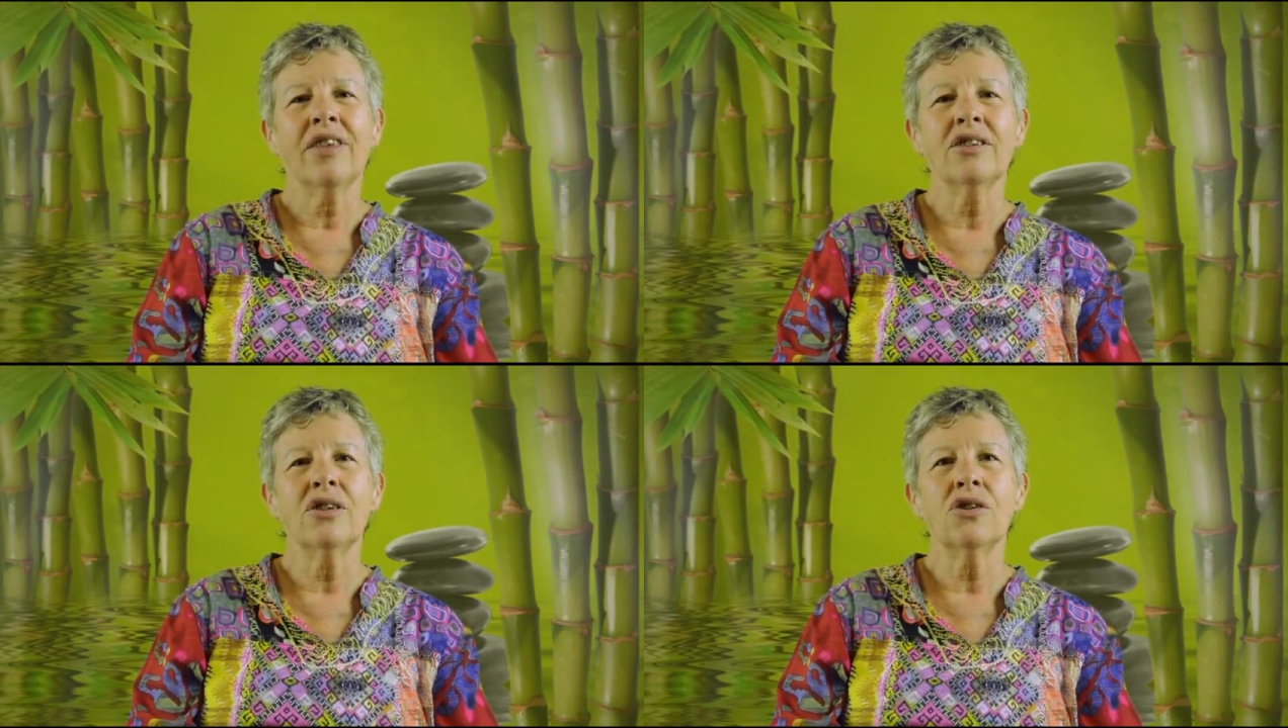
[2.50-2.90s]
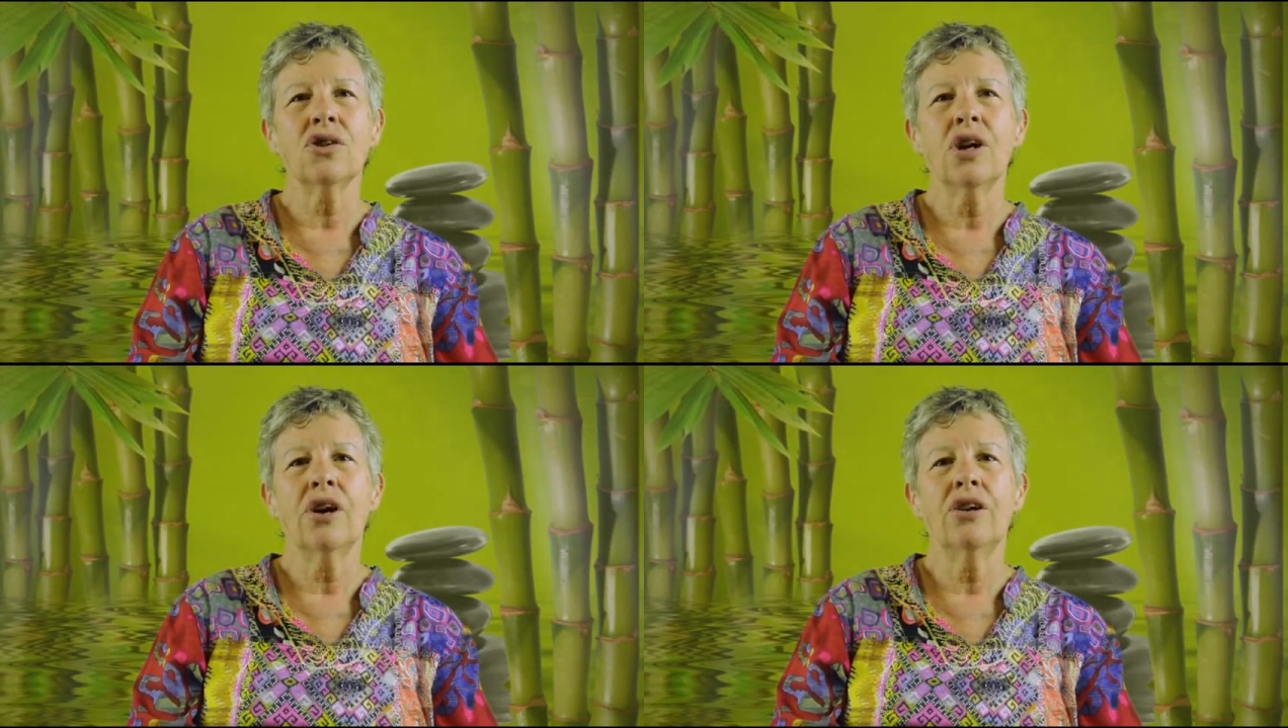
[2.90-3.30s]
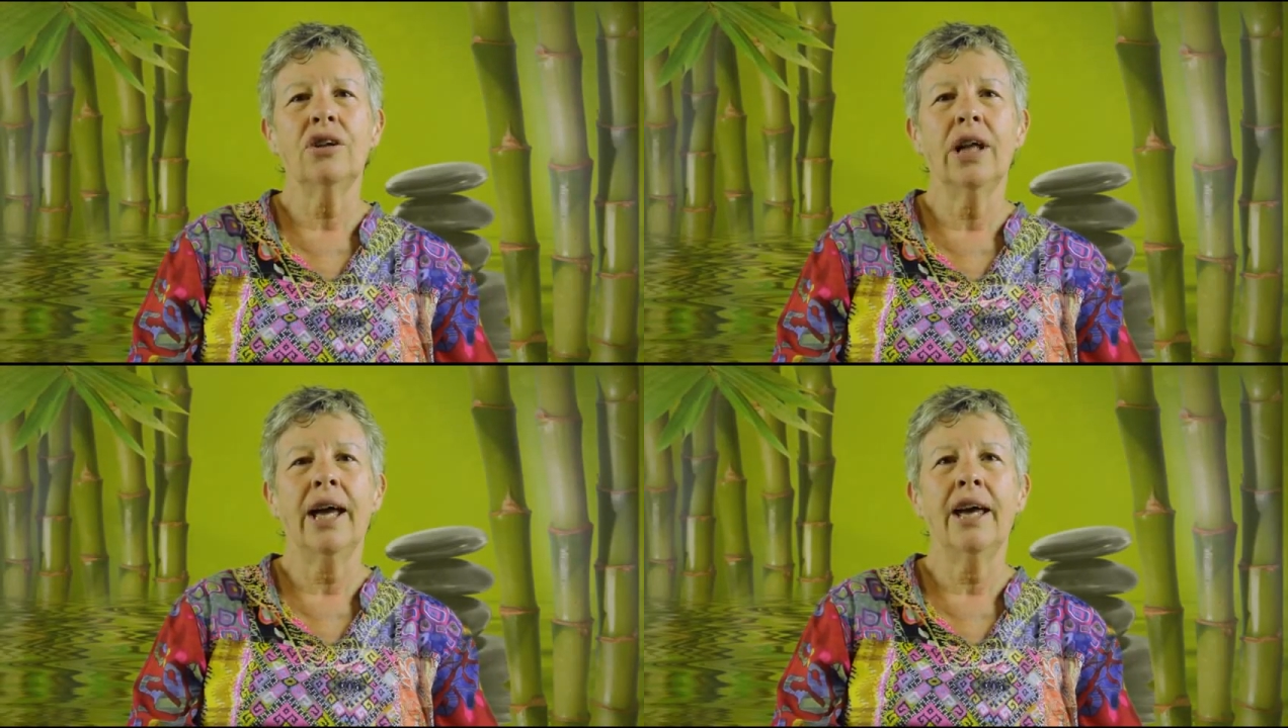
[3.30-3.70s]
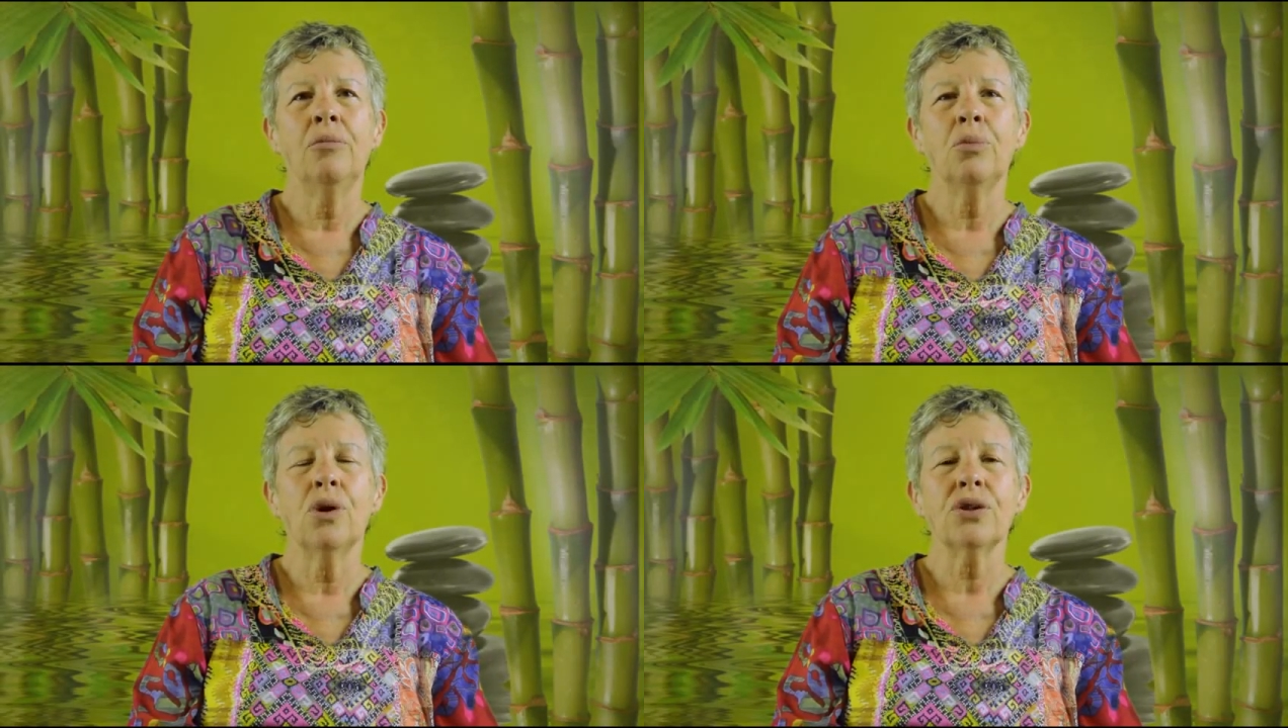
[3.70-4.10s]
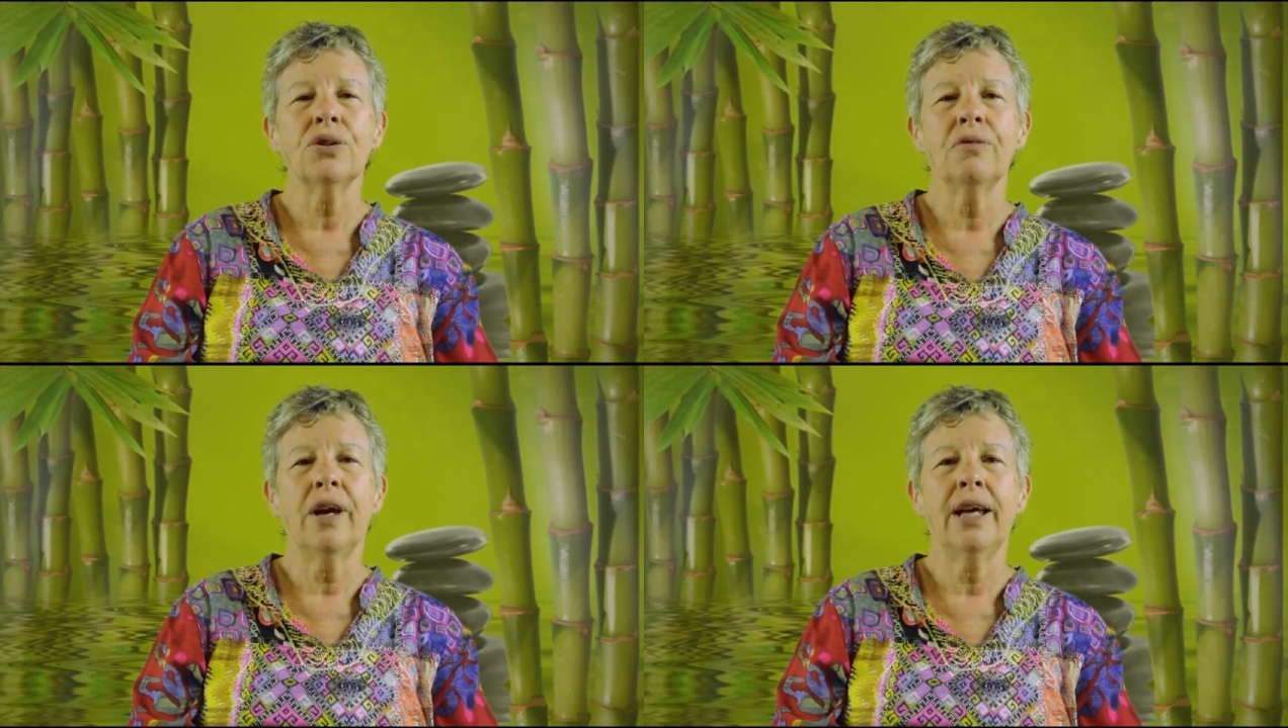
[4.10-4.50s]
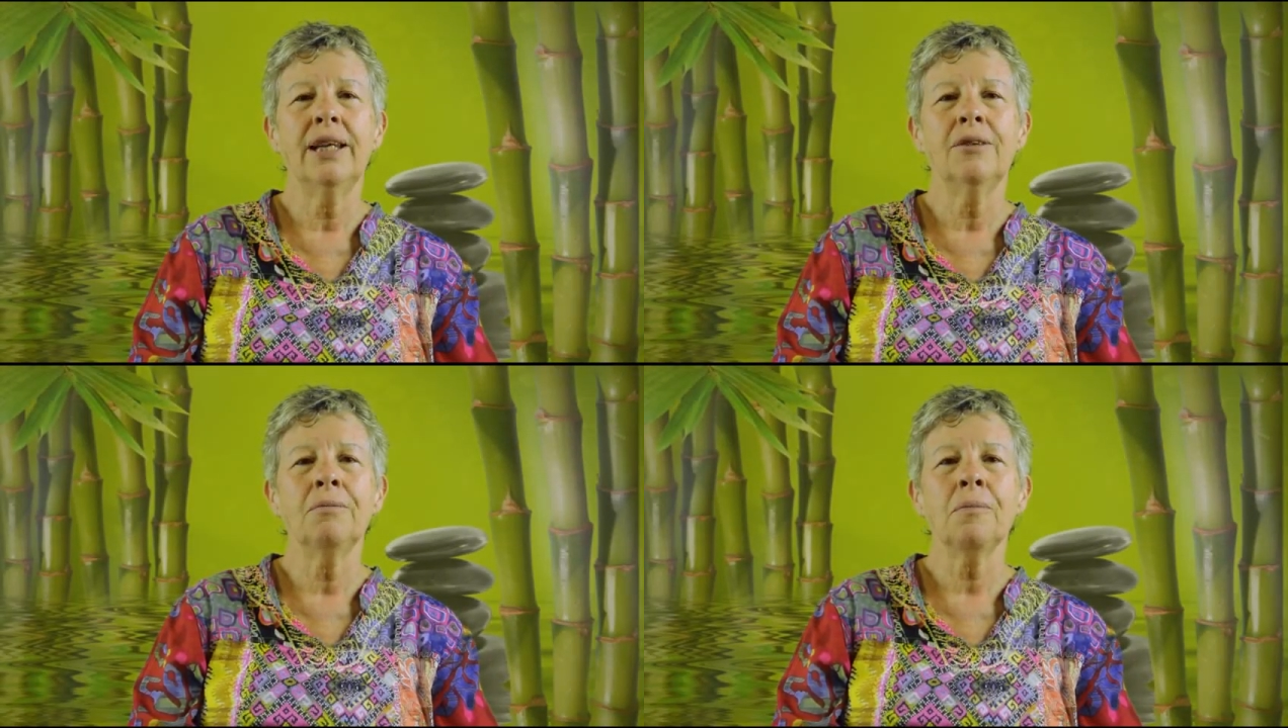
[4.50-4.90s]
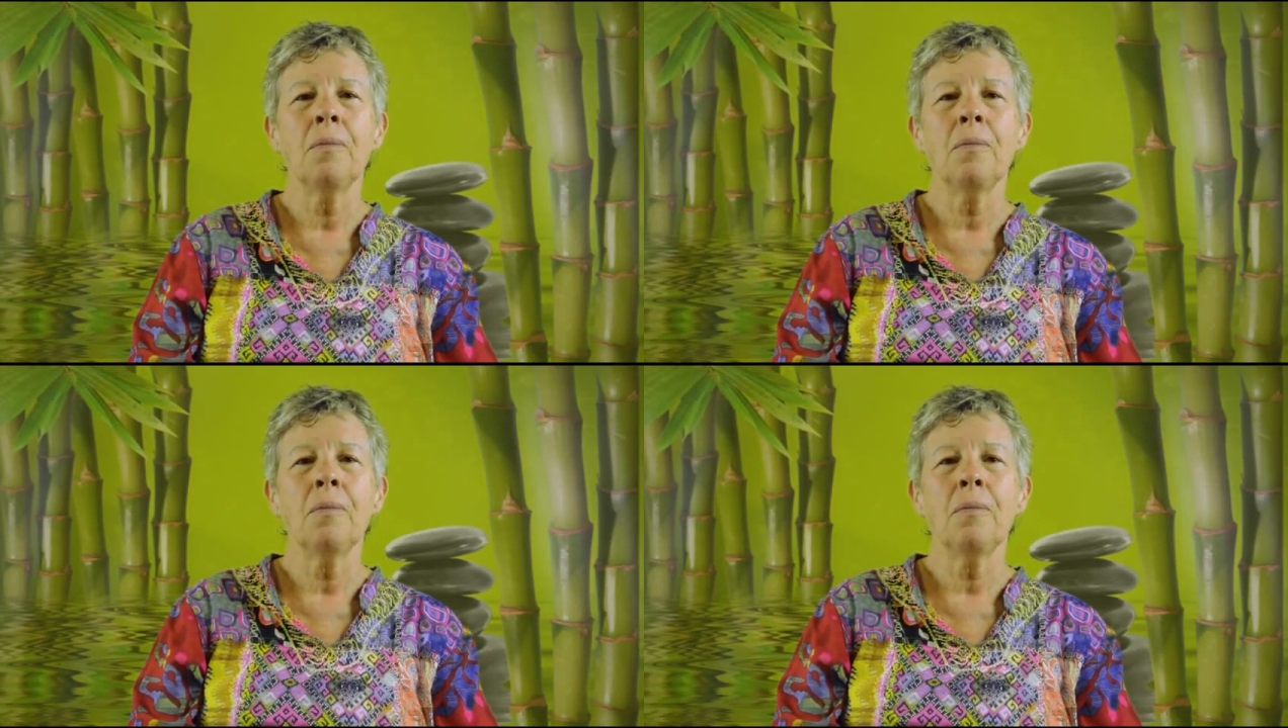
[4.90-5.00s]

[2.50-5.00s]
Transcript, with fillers: This is Cheryll Ann Waskvane,